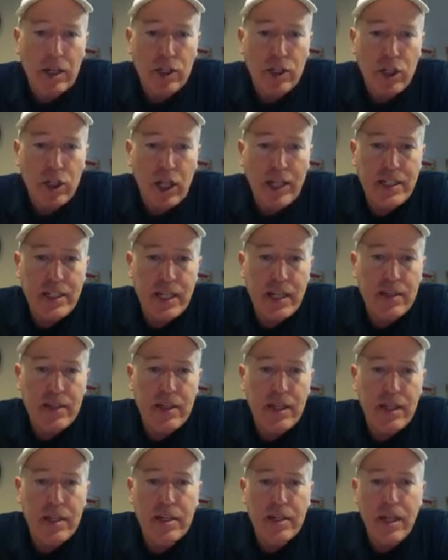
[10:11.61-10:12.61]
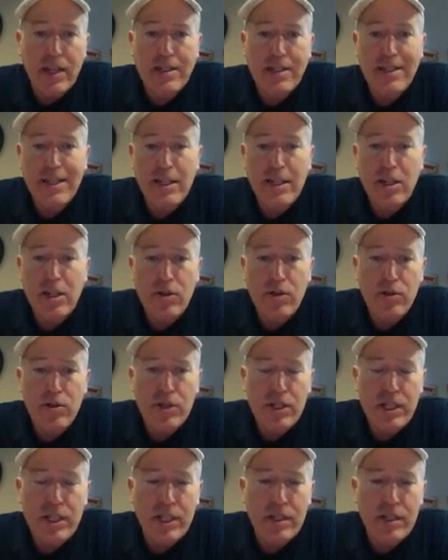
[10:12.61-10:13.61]
July 10th and
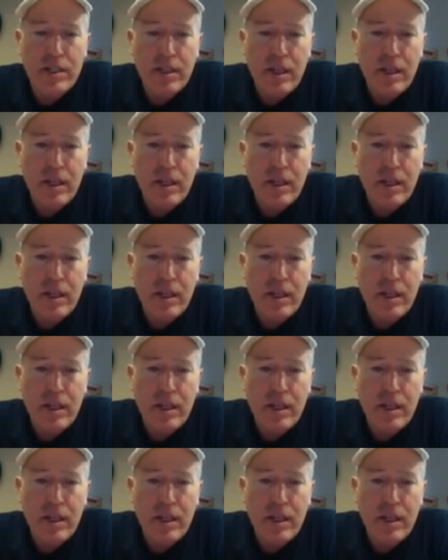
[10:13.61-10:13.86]
1913.